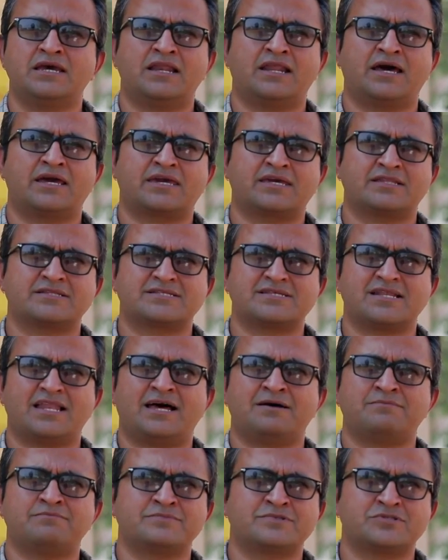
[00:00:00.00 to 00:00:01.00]
like in
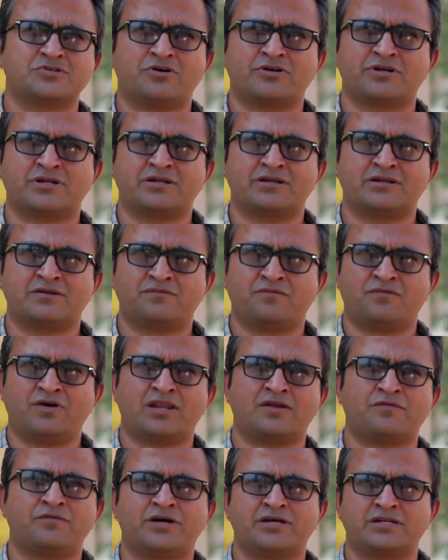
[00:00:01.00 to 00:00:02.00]
slums or in
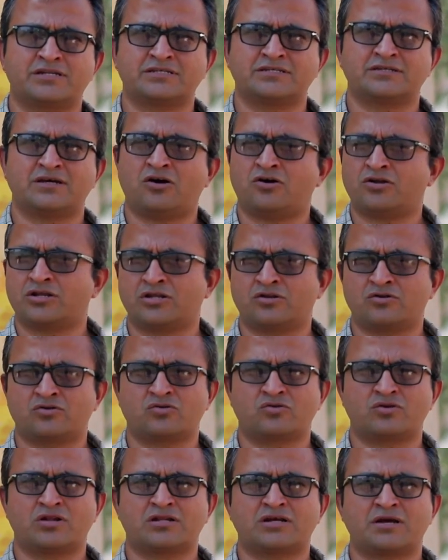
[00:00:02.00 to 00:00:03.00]
wherever it is or in
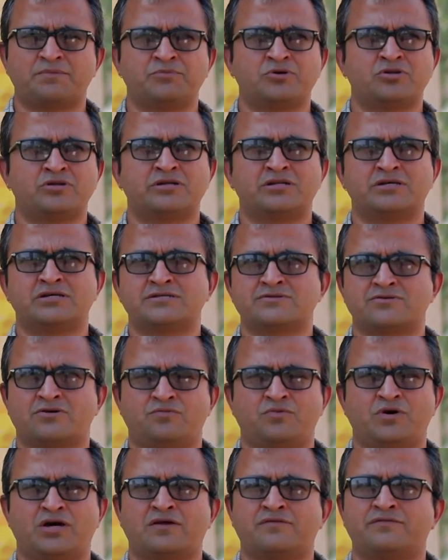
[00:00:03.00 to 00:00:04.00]
rural communities or
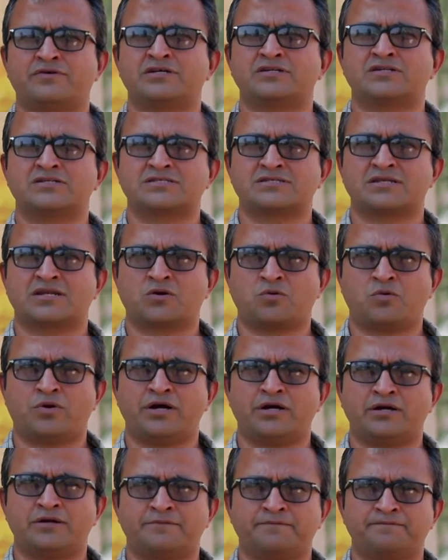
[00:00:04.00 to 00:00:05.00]
wherever it is required.